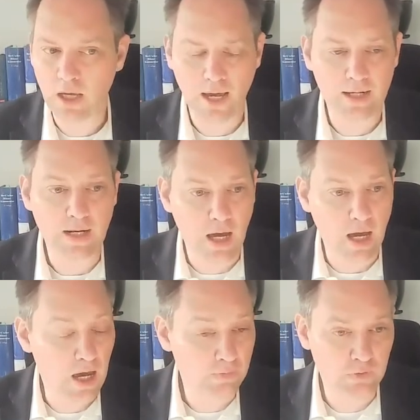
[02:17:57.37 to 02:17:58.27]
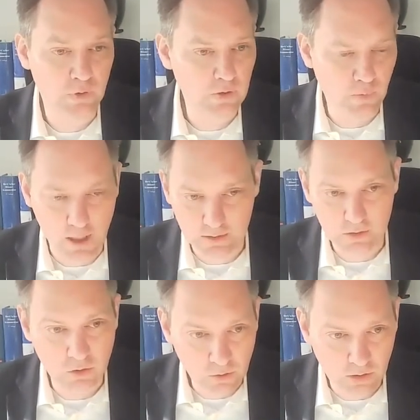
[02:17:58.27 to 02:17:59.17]
and I have to invite a
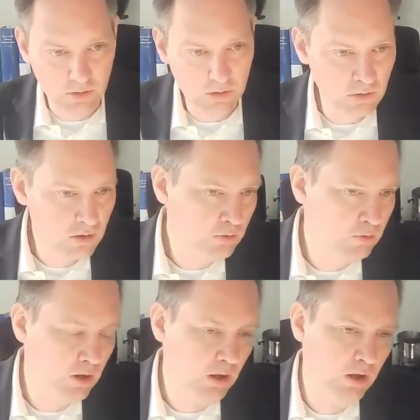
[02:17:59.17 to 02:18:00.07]
totally new